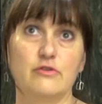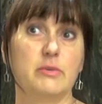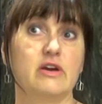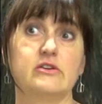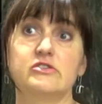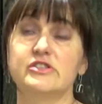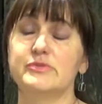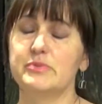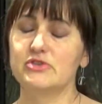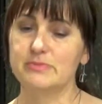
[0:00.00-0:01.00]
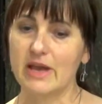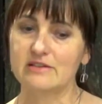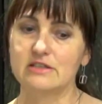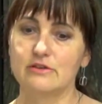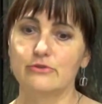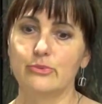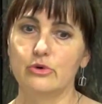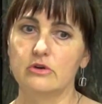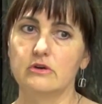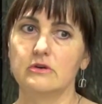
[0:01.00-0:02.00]
From a heritage perspective,
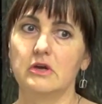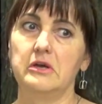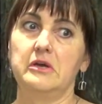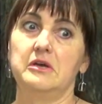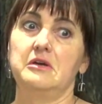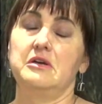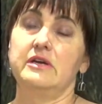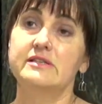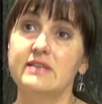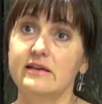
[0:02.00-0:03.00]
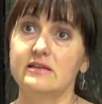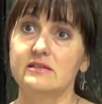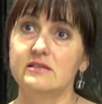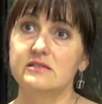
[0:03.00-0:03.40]
we're excited.